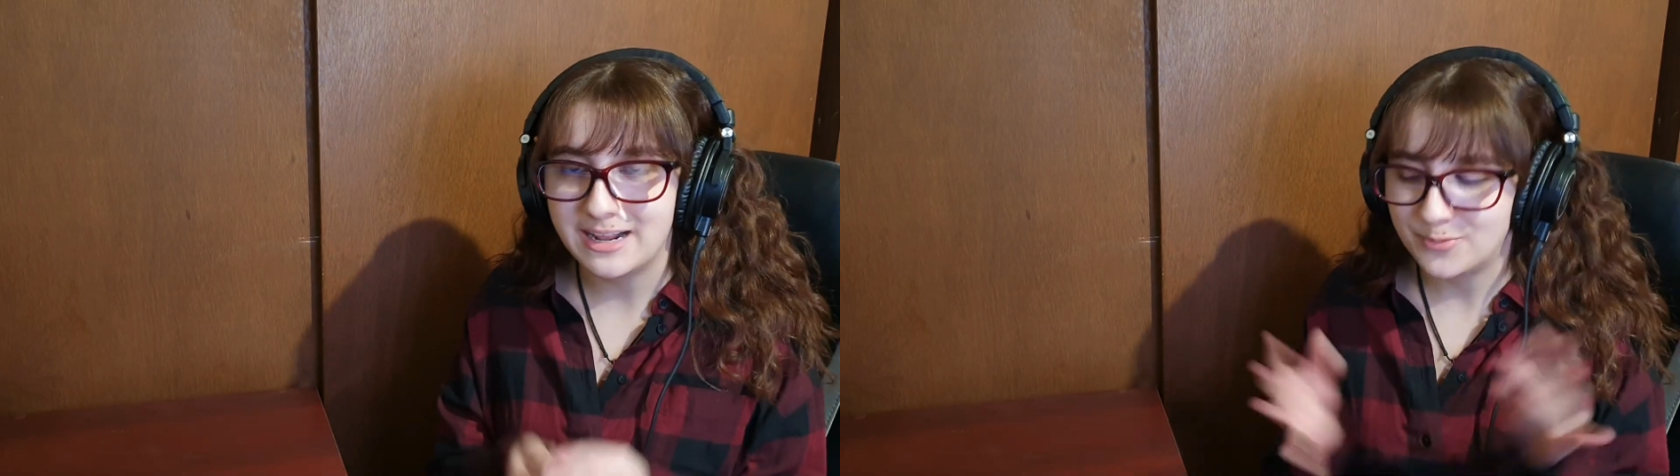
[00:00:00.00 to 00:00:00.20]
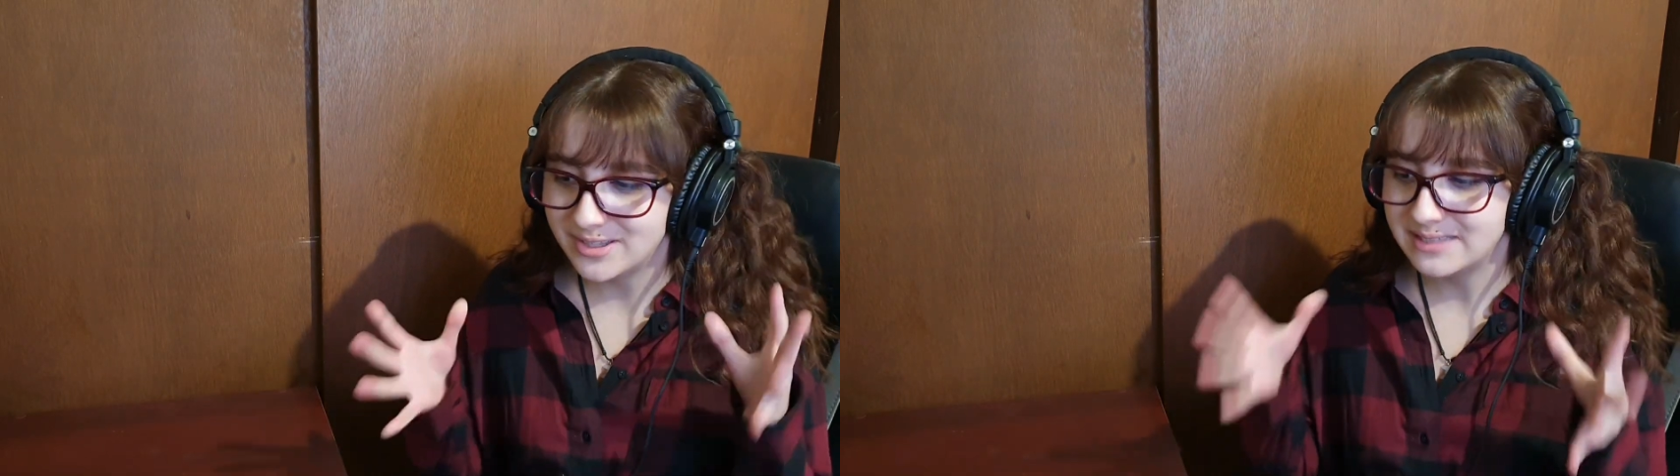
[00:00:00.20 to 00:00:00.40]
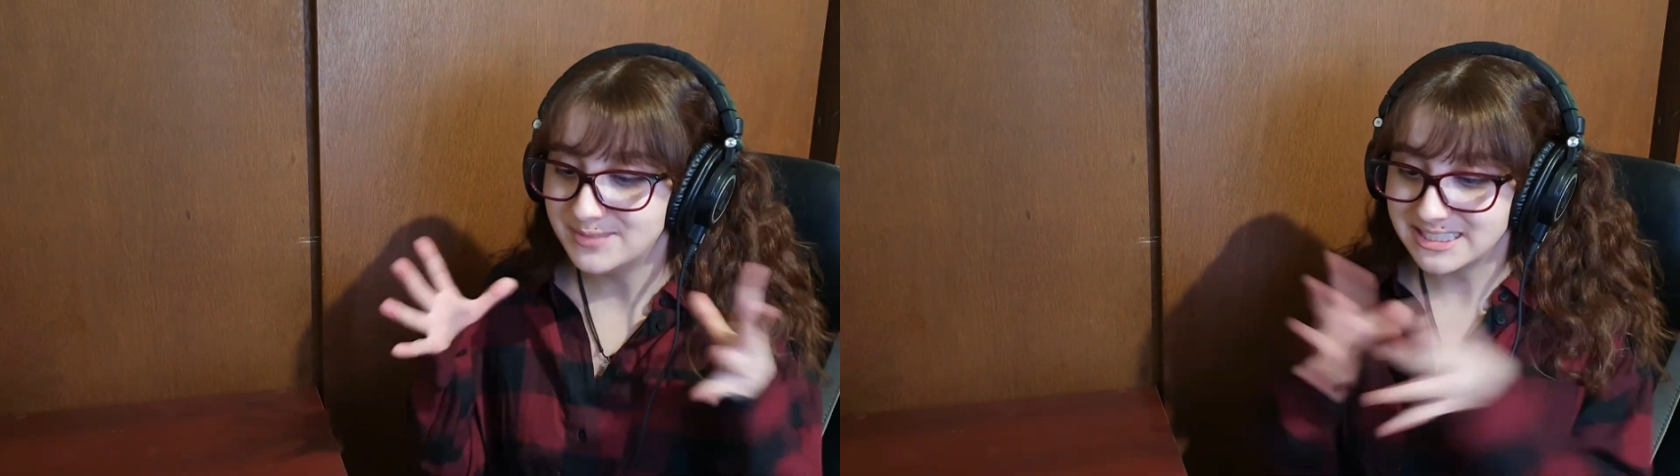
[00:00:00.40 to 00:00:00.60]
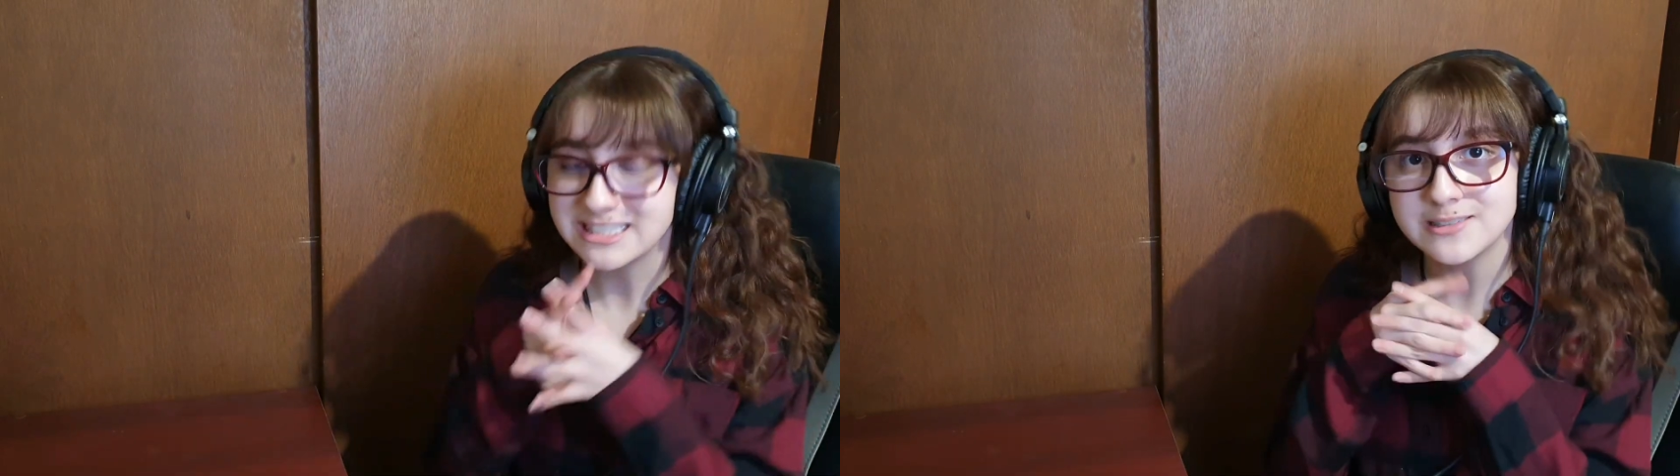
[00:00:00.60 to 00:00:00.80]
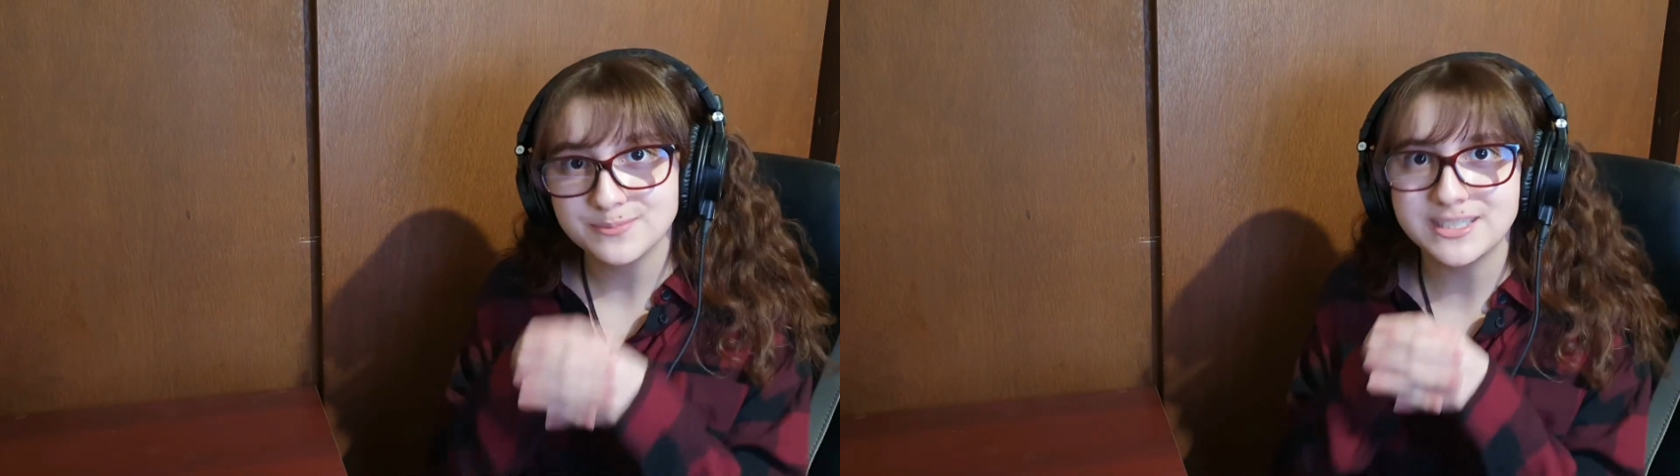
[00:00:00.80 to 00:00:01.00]
I want them to
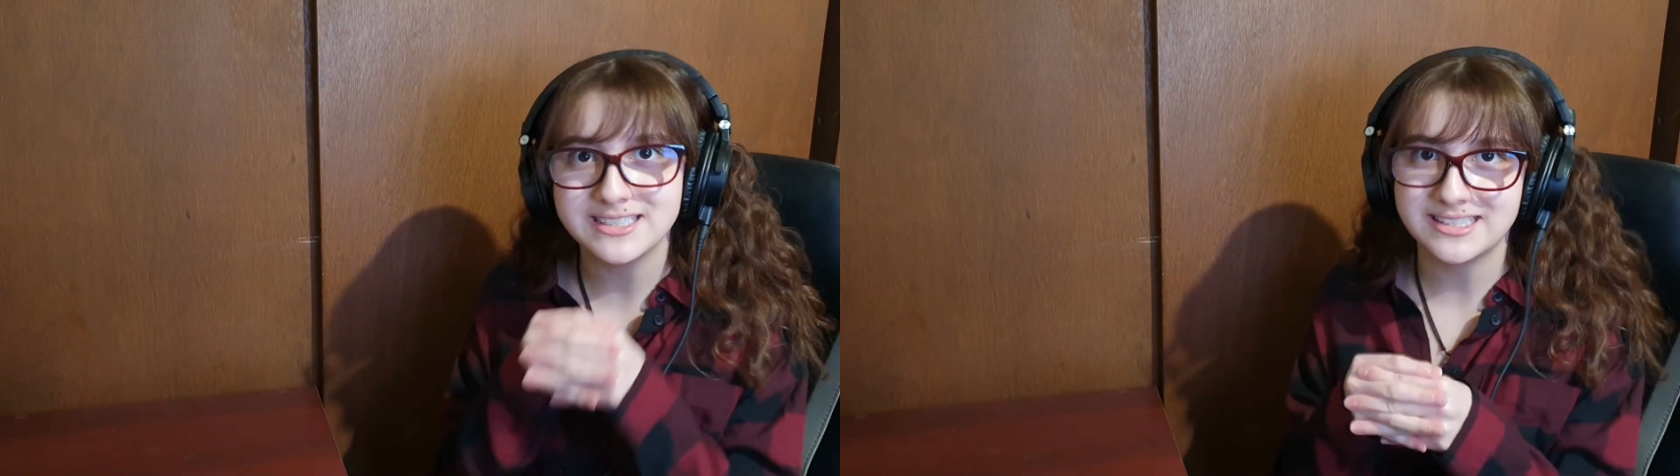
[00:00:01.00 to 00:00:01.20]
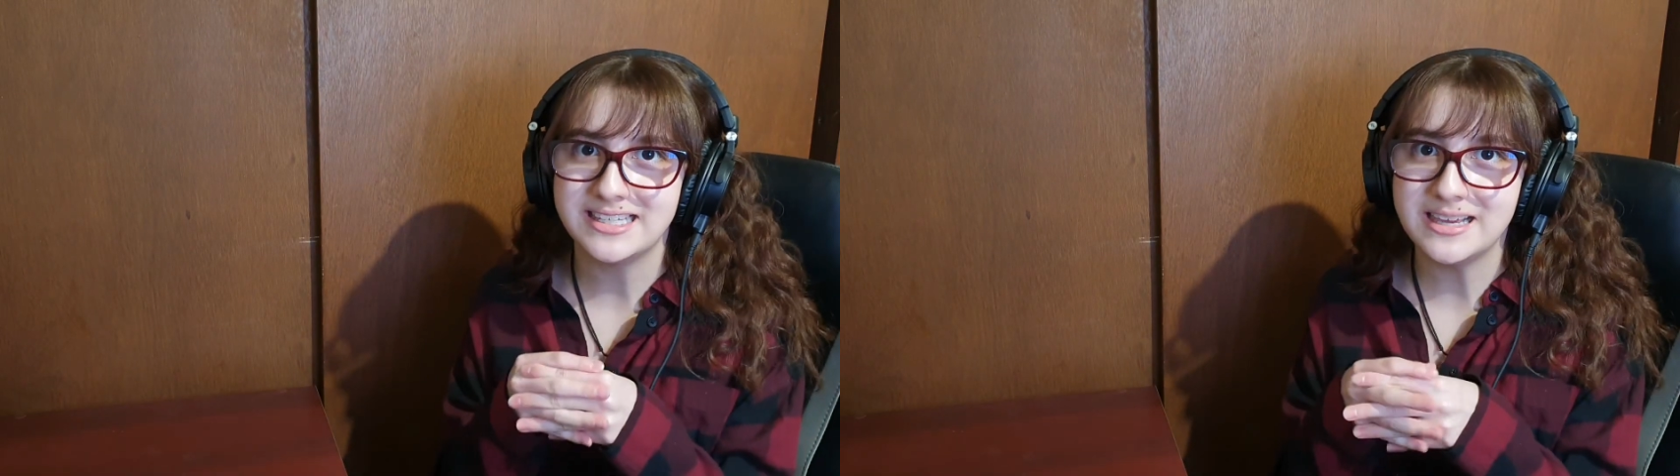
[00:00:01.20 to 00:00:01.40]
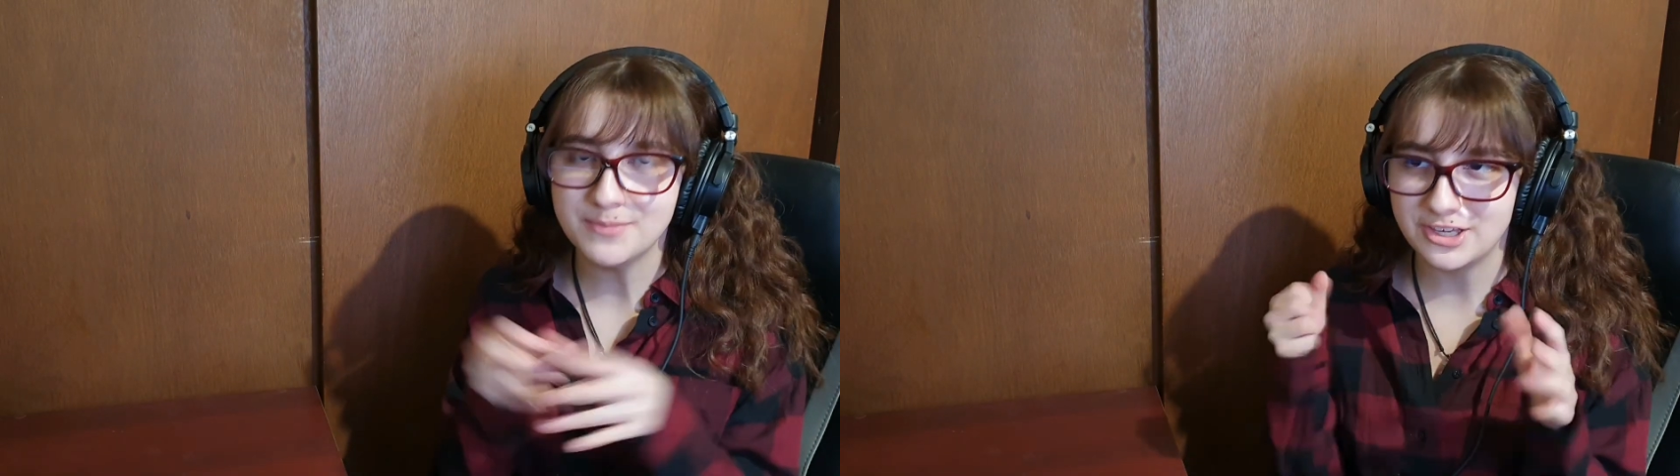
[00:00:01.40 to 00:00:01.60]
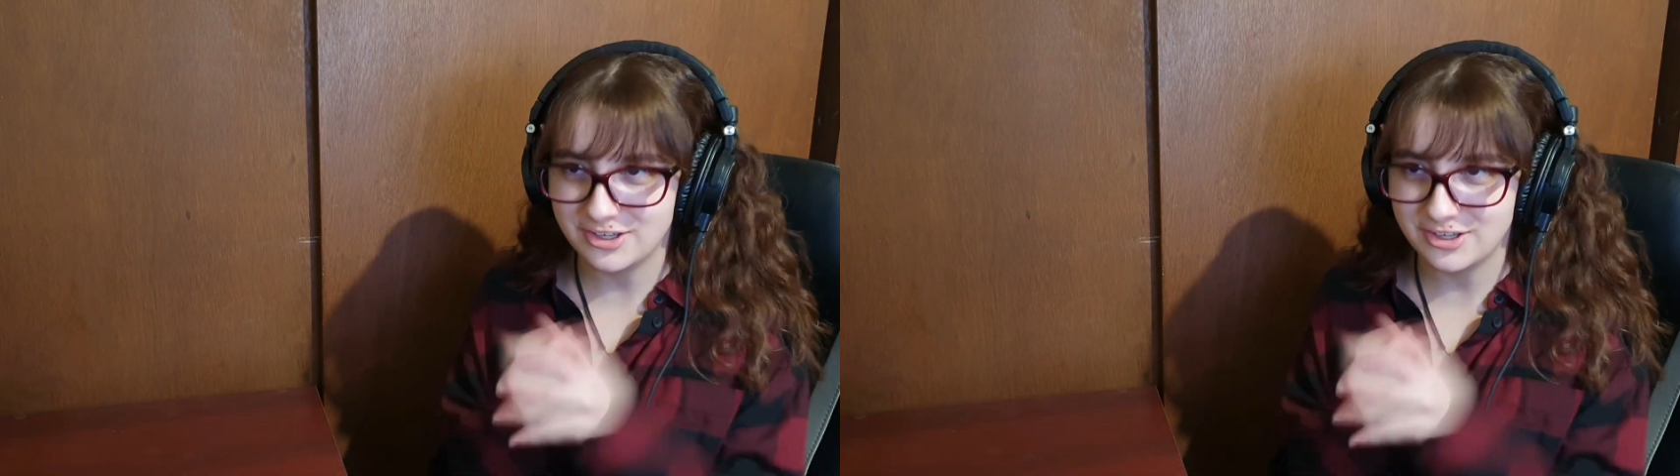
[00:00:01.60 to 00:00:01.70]
still be a team,